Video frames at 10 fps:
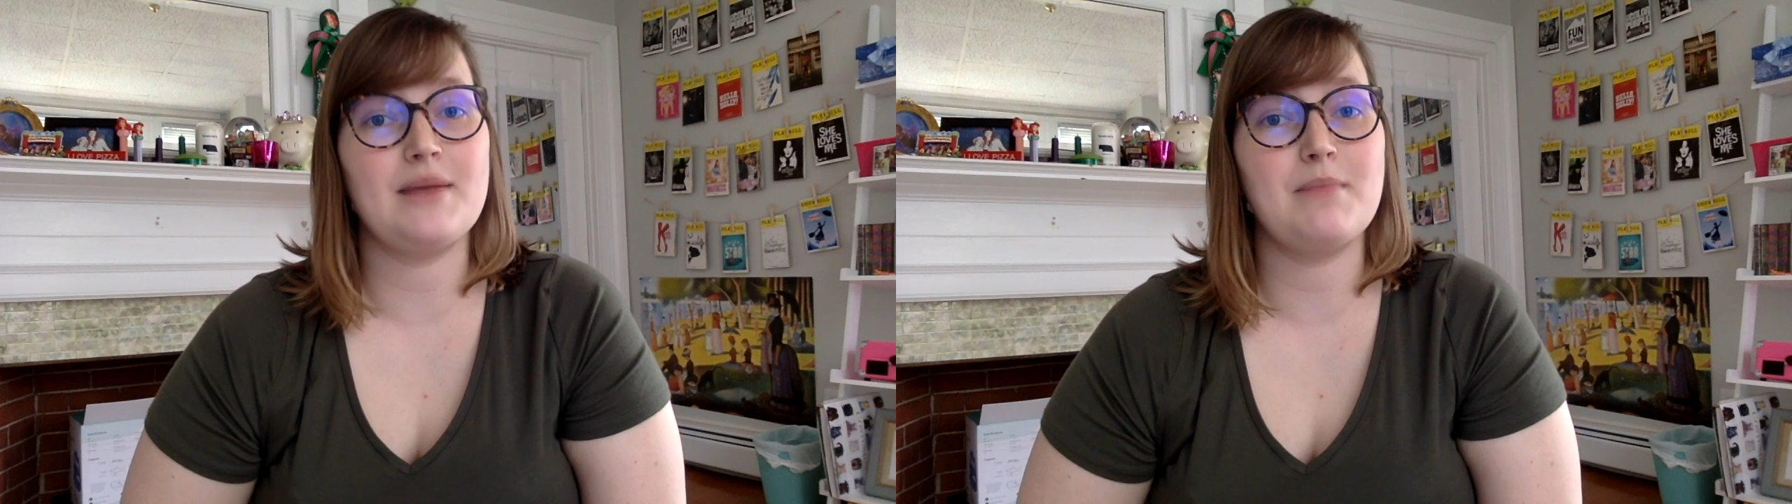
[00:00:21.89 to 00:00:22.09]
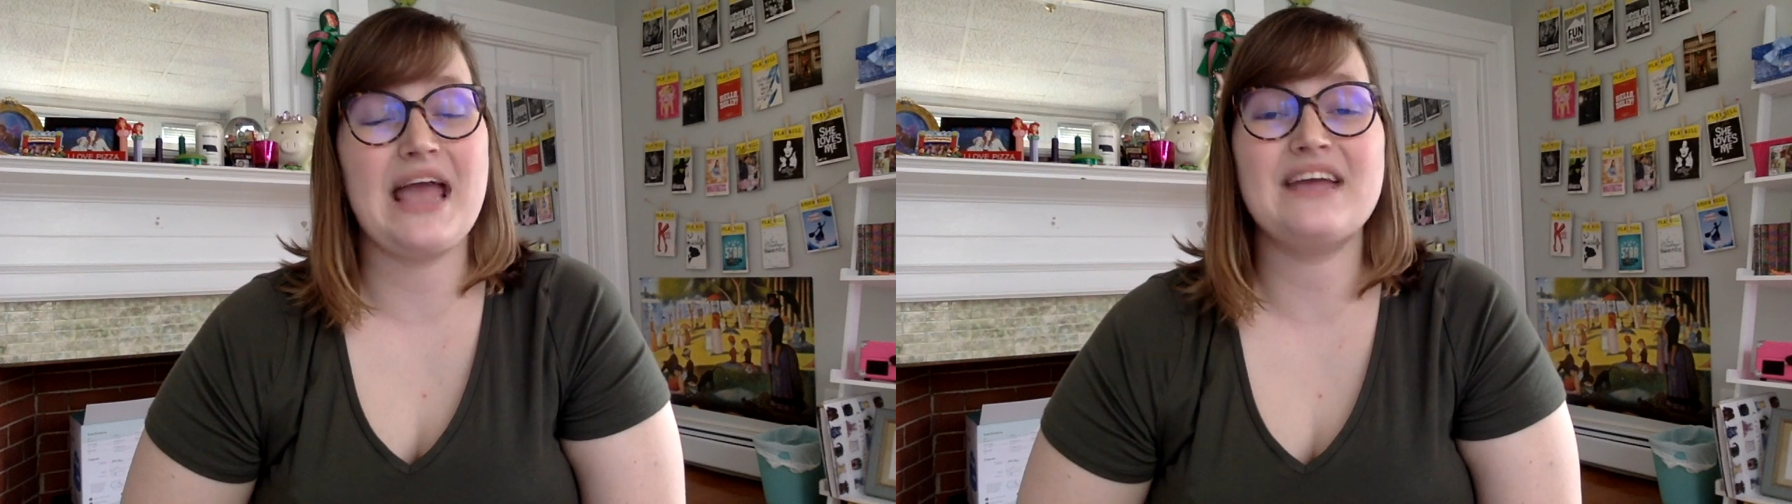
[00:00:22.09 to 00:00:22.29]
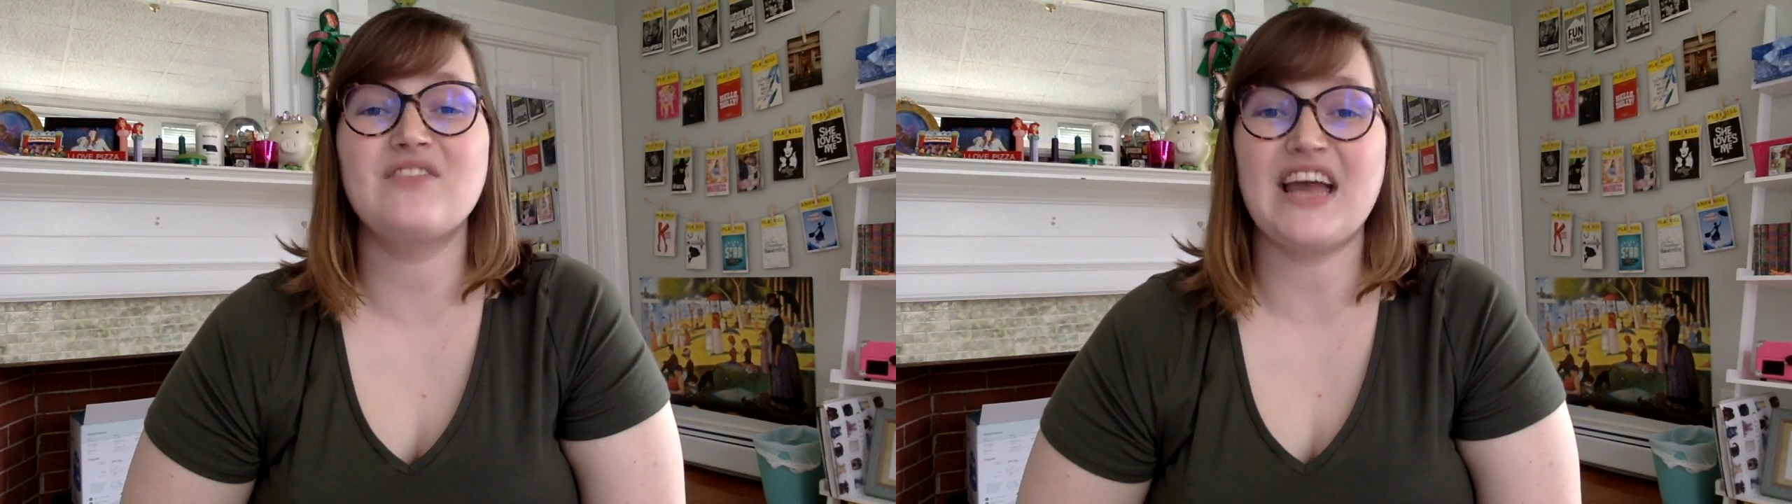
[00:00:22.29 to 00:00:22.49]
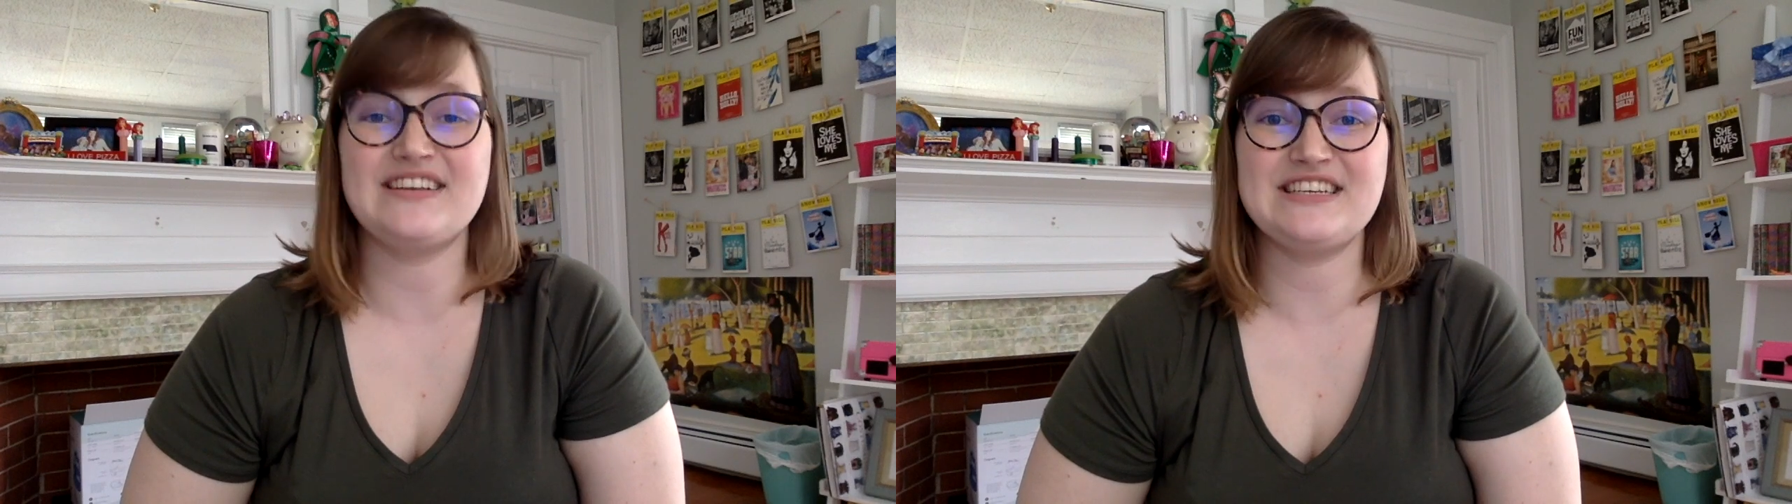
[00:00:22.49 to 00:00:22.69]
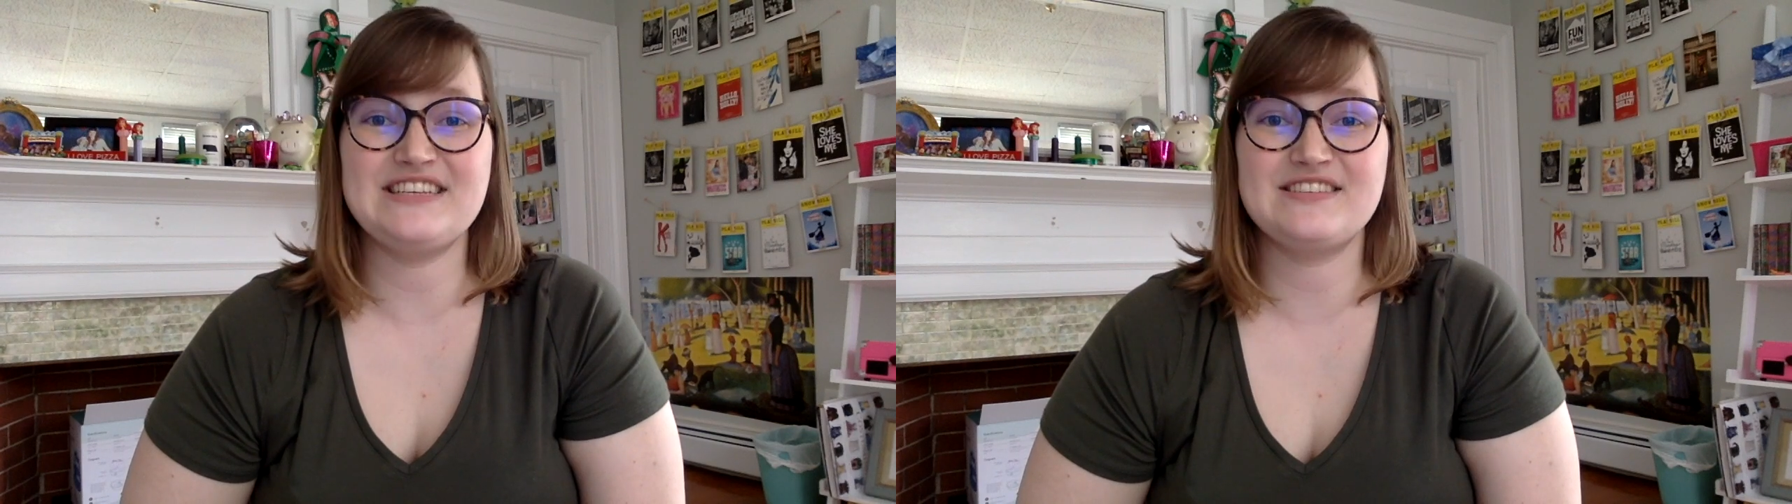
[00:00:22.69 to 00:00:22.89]
May
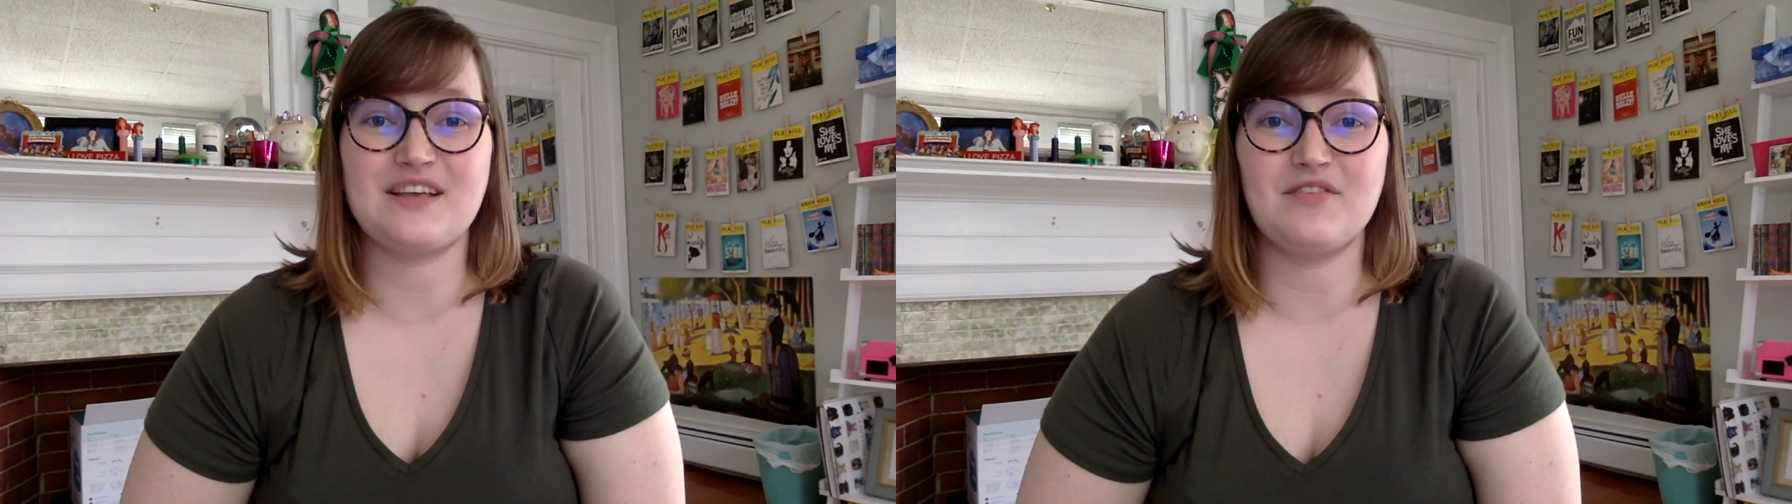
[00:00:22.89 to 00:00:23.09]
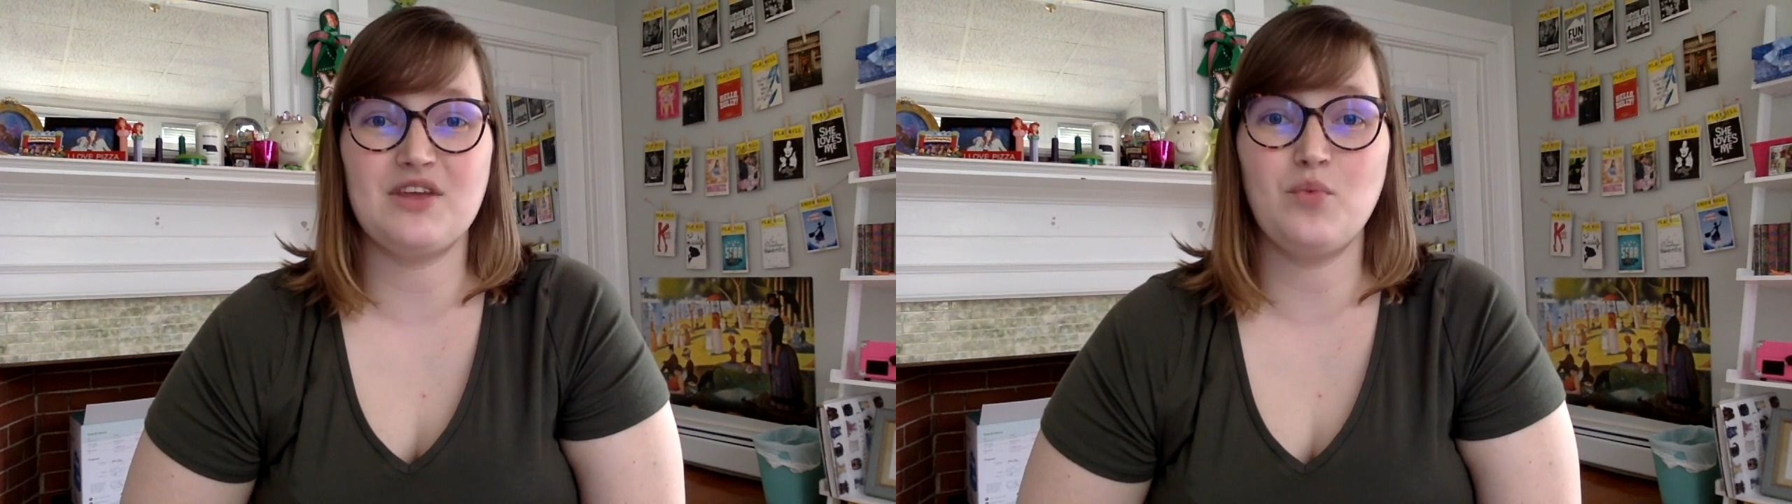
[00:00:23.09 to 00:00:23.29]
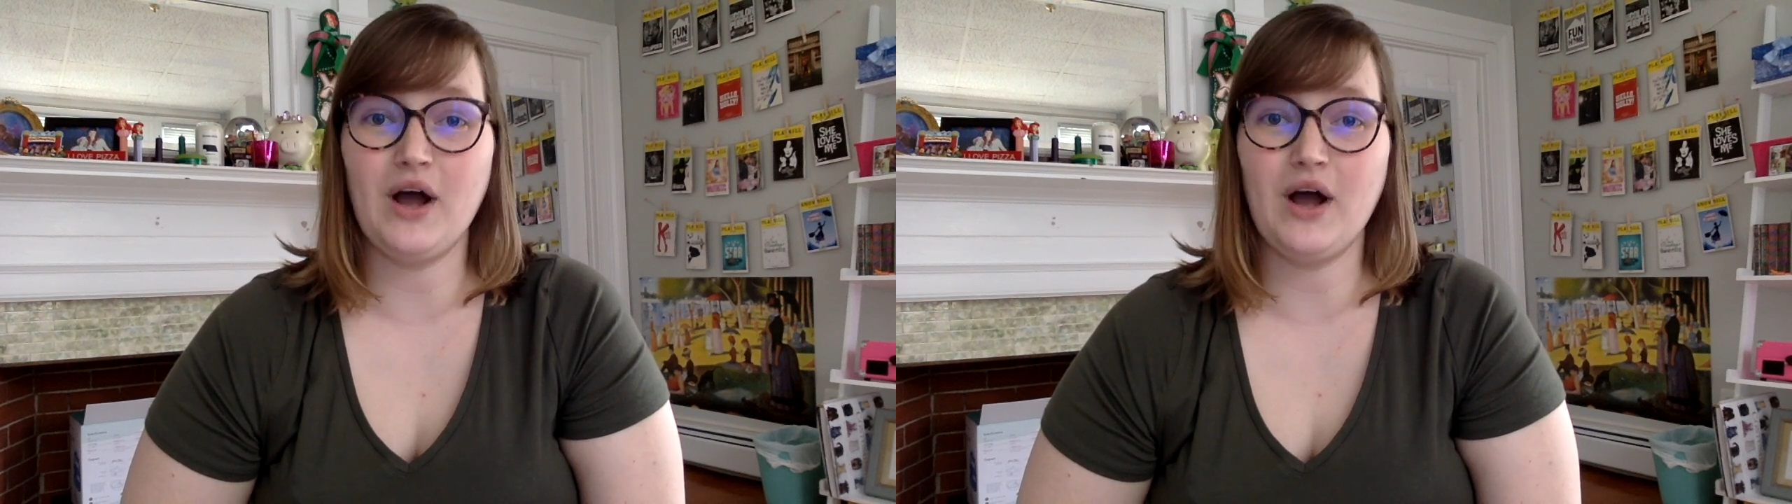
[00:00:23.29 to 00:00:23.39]
1971.